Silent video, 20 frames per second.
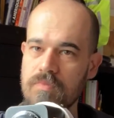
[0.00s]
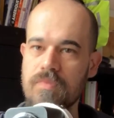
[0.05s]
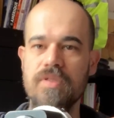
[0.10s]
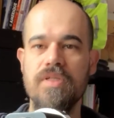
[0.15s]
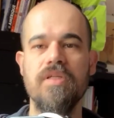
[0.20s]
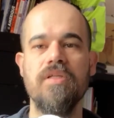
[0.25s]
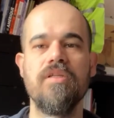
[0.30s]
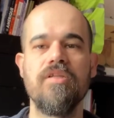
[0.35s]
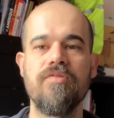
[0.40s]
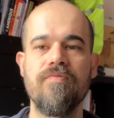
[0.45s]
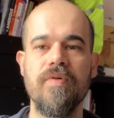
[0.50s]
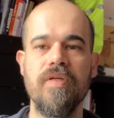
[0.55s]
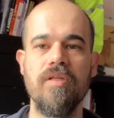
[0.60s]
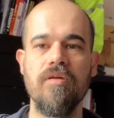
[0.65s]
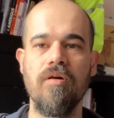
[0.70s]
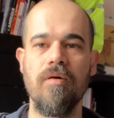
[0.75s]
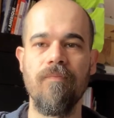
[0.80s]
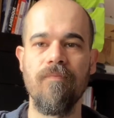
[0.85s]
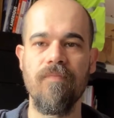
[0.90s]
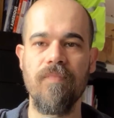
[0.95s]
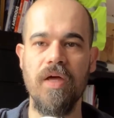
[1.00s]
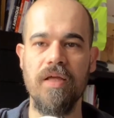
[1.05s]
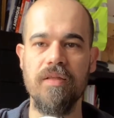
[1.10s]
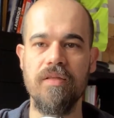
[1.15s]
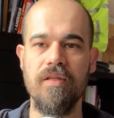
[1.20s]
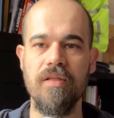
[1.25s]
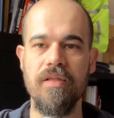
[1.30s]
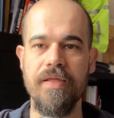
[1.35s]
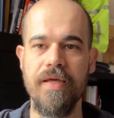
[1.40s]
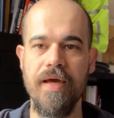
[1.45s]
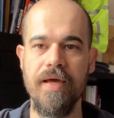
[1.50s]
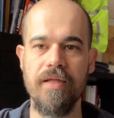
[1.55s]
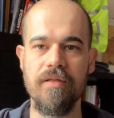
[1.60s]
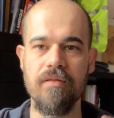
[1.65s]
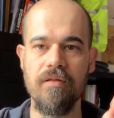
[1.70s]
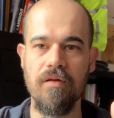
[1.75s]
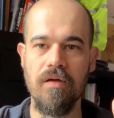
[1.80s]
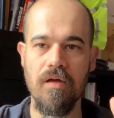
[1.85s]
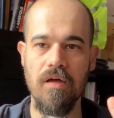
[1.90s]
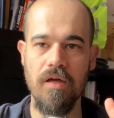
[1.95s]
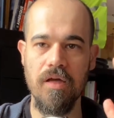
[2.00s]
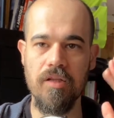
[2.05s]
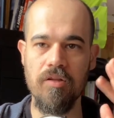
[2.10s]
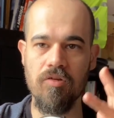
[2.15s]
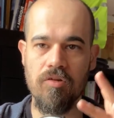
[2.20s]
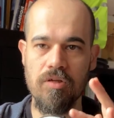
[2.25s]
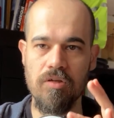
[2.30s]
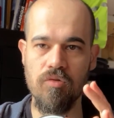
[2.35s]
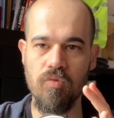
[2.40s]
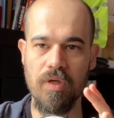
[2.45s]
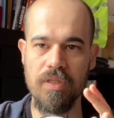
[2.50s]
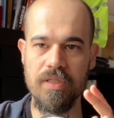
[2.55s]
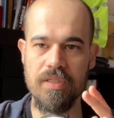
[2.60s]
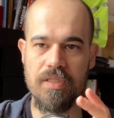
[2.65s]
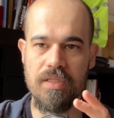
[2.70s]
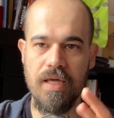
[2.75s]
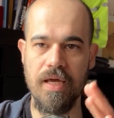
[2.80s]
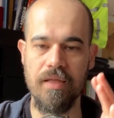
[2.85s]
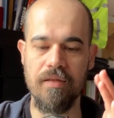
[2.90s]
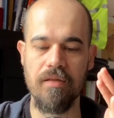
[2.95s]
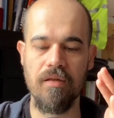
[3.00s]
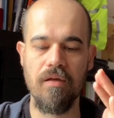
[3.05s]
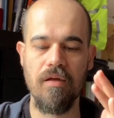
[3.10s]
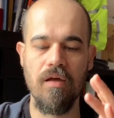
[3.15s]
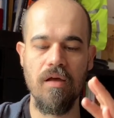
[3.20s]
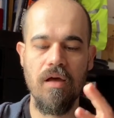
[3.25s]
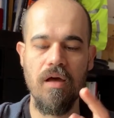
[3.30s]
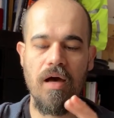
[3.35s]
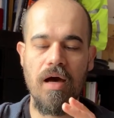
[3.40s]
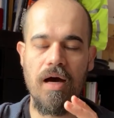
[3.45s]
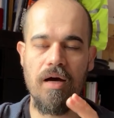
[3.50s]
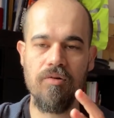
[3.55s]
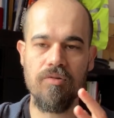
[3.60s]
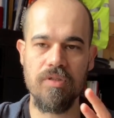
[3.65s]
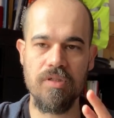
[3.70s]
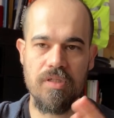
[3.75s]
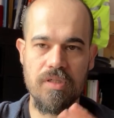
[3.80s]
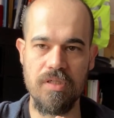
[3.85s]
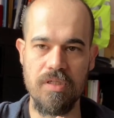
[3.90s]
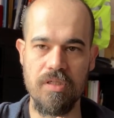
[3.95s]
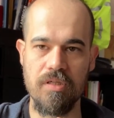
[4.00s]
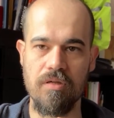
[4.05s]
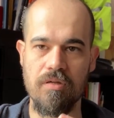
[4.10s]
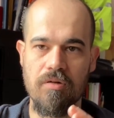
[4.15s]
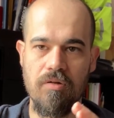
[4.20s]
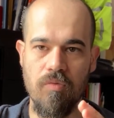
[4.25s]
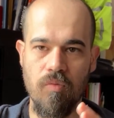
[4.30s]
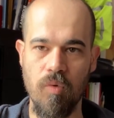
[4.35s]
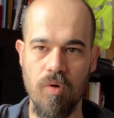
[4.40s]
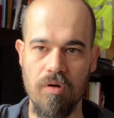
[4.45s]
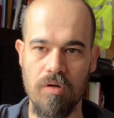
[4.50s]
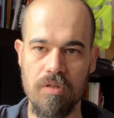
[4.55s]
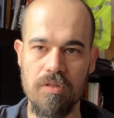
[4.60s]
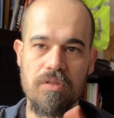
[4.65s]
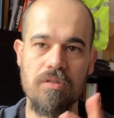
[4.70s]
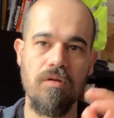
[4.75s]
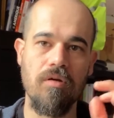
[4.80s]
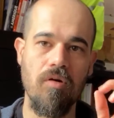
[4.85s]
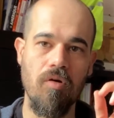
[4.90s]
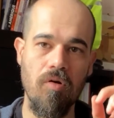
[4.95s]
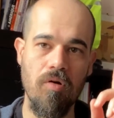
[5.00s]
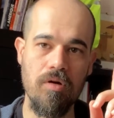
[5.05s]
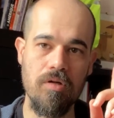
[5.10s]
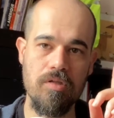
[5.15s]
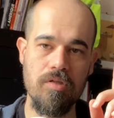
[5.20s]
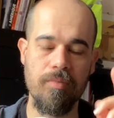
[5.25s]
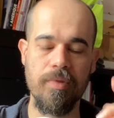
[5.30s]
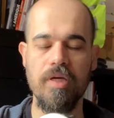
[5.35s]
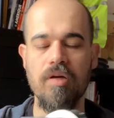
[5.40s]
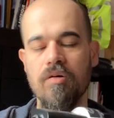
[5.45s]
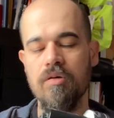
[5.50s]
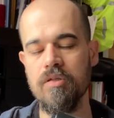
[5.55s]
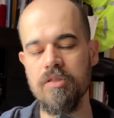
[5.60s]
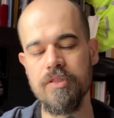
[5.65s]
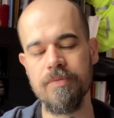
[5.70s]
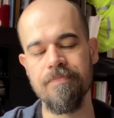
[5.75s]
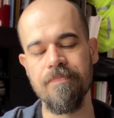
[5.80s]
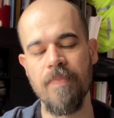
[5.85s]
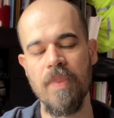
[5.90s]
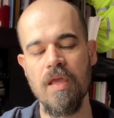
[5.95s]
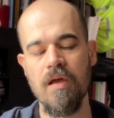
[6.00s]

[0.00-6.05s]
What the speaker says: see this video until the end in order to understand how this circle works. Also because